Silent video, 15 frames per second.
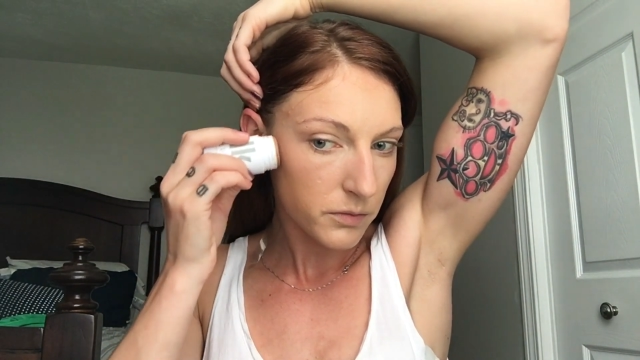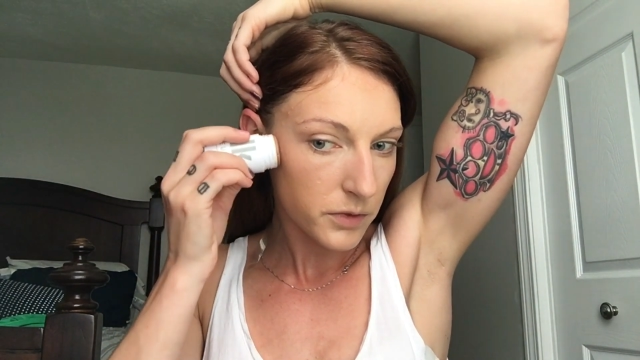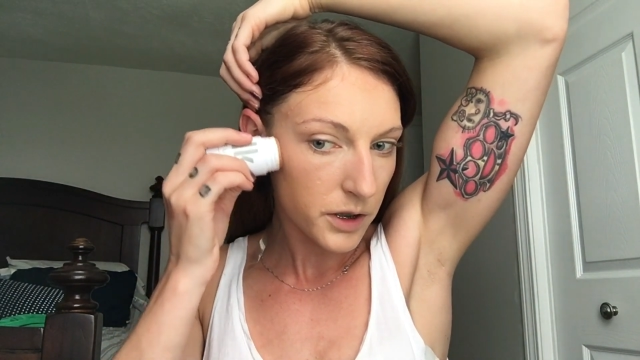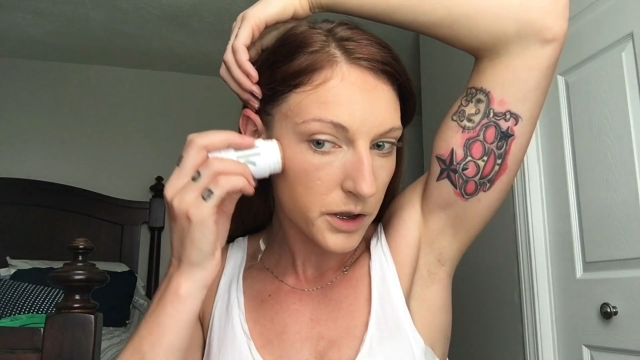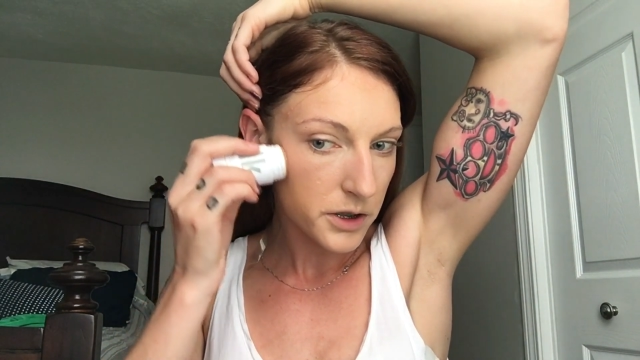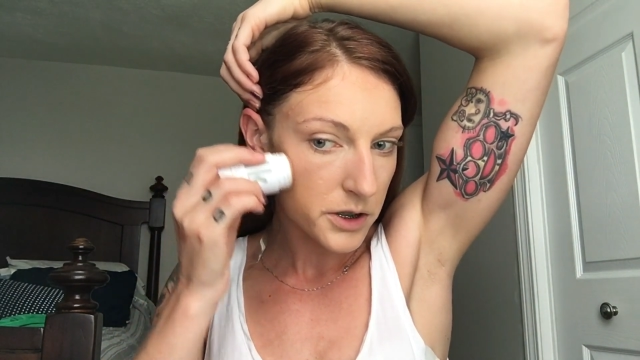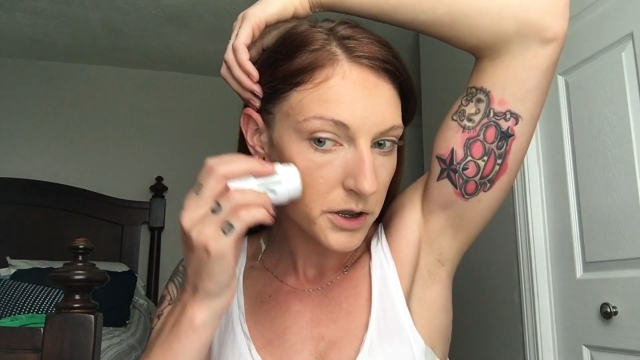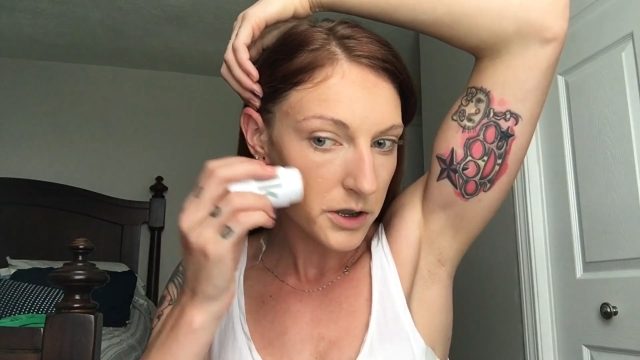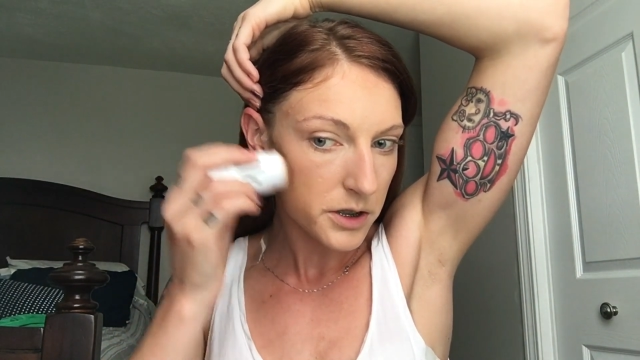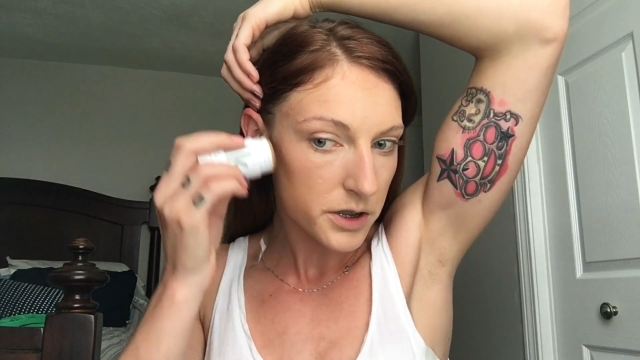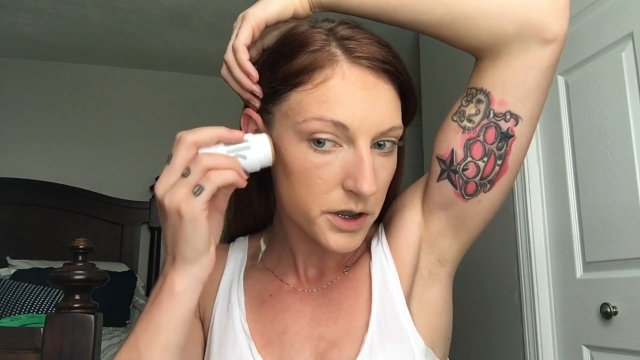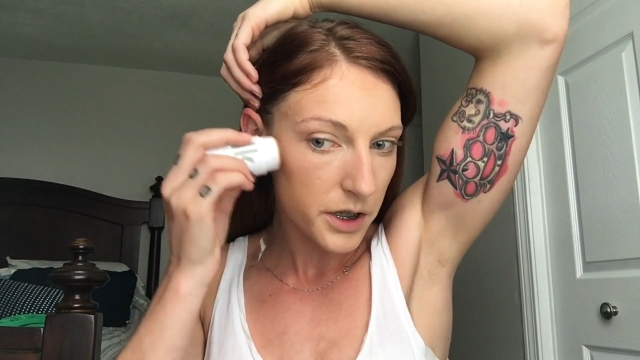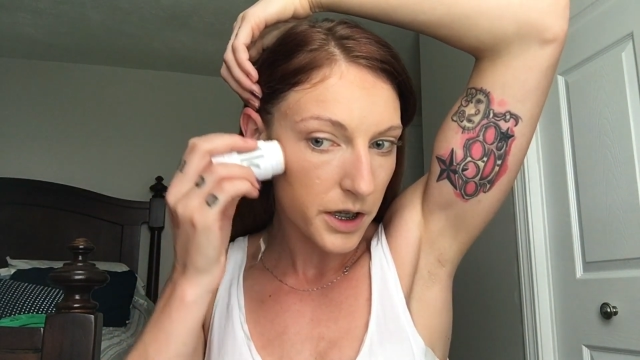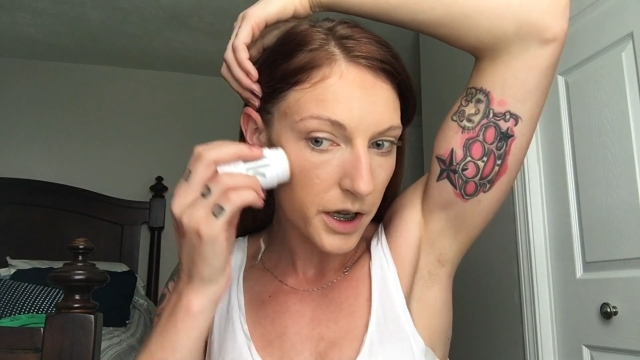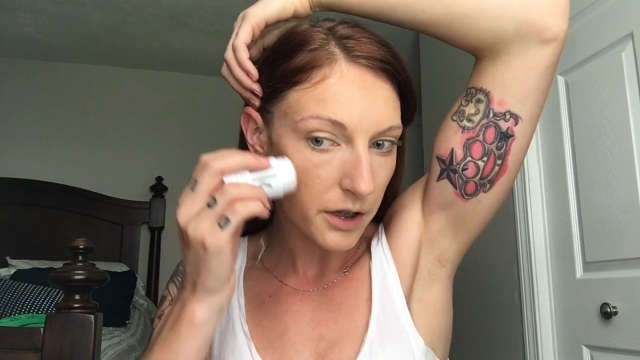let's just
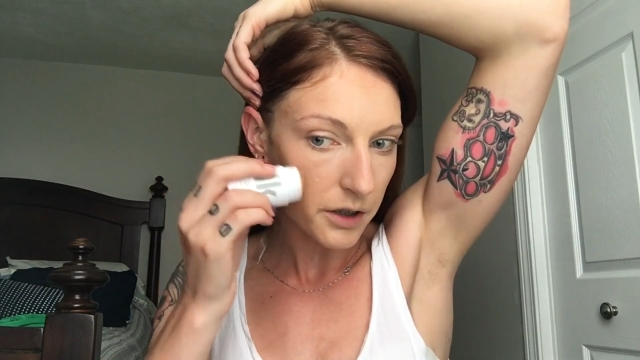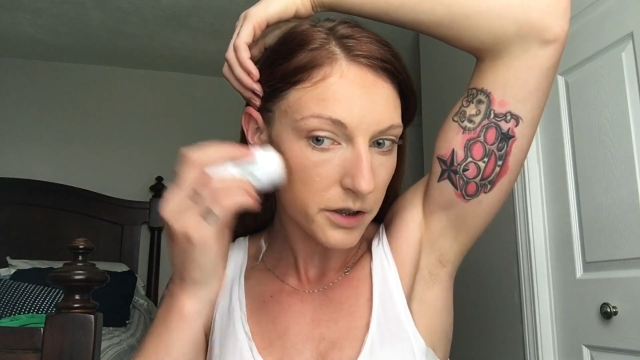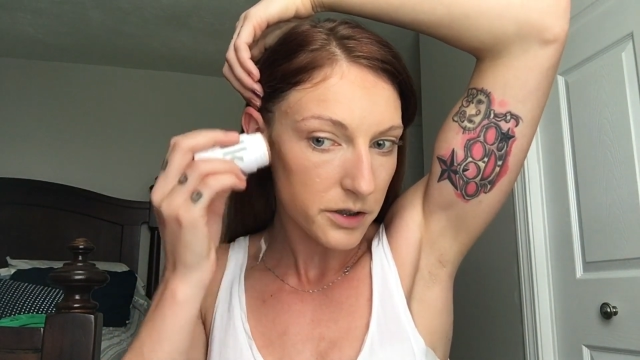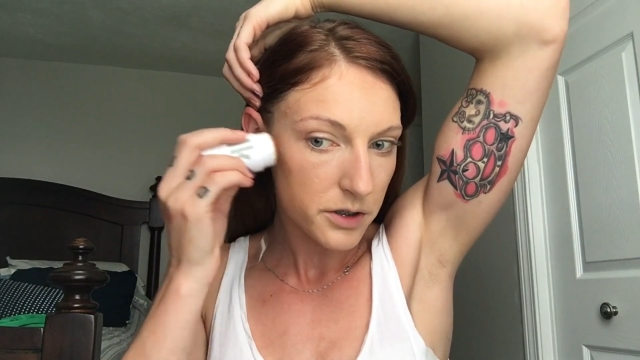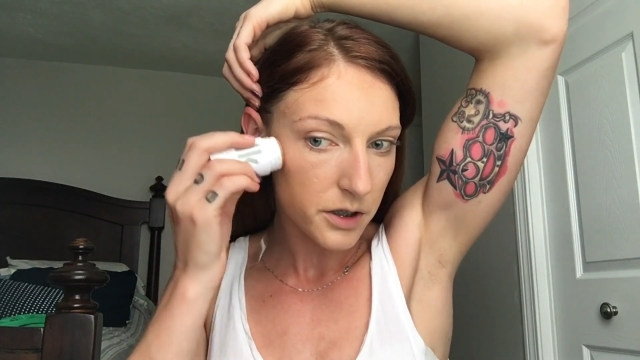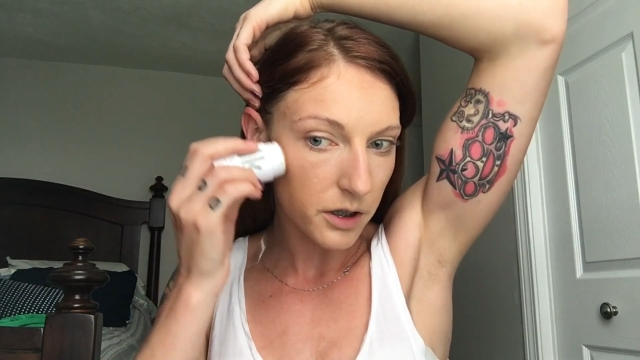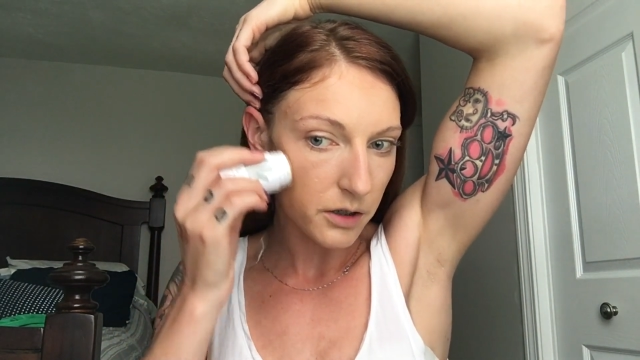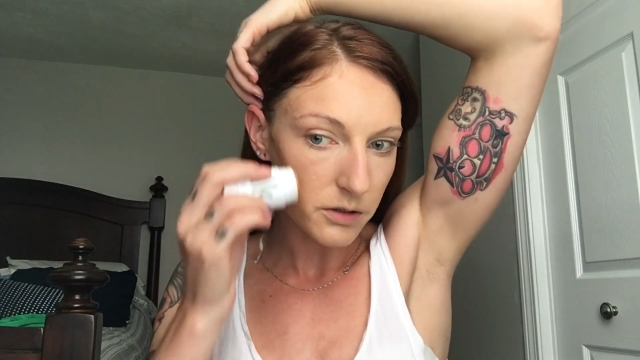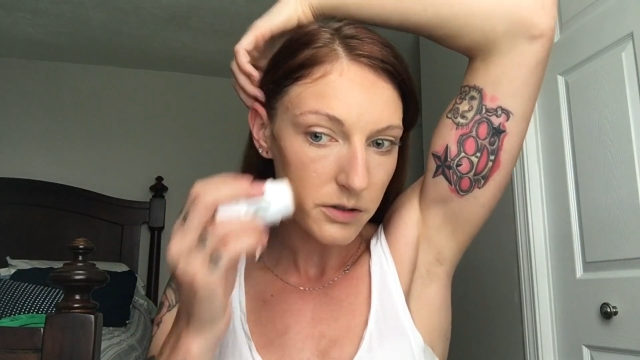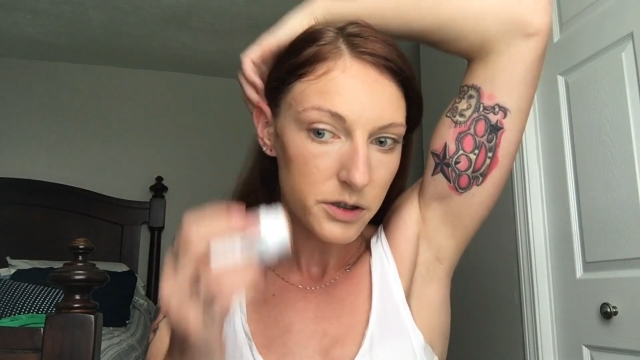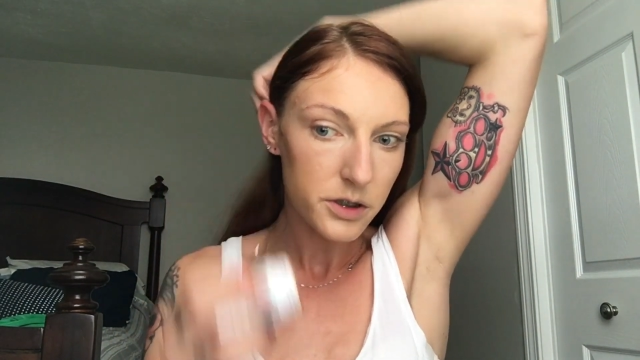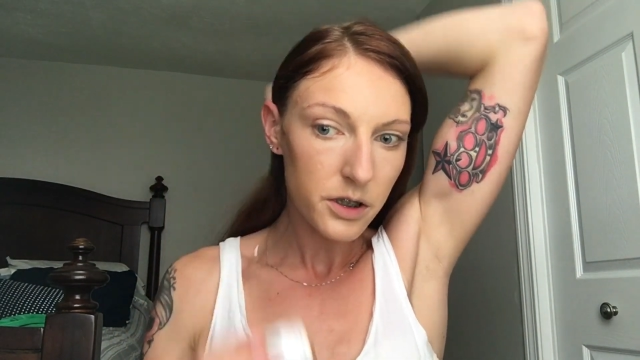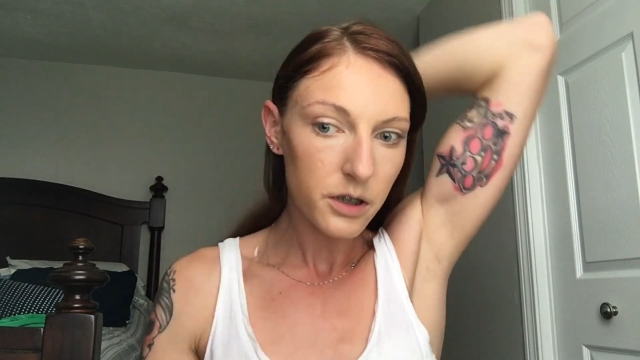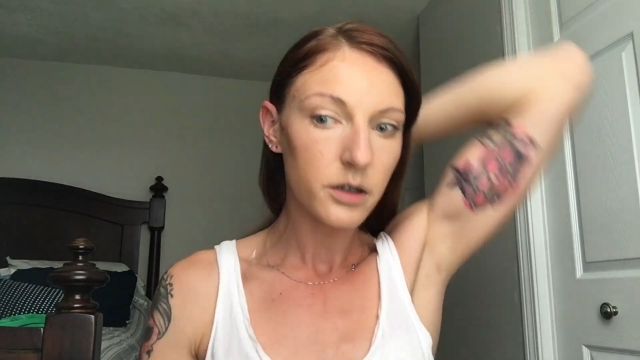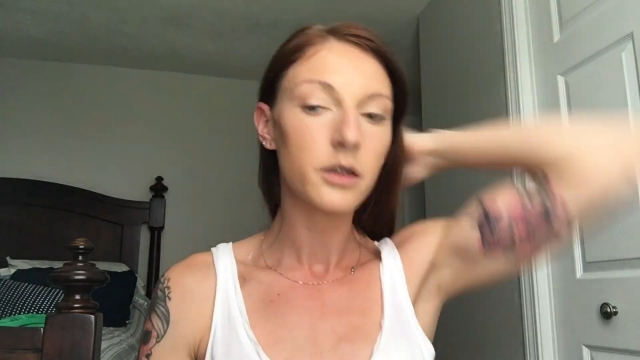see how this
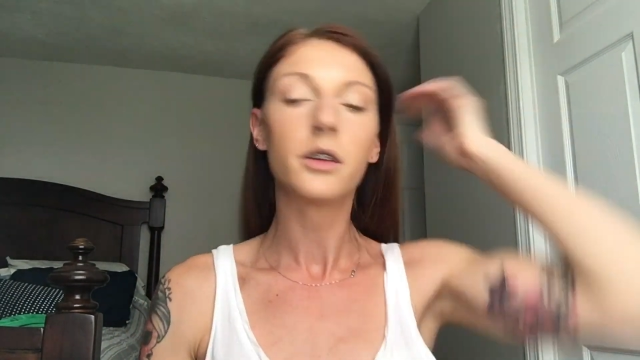goes.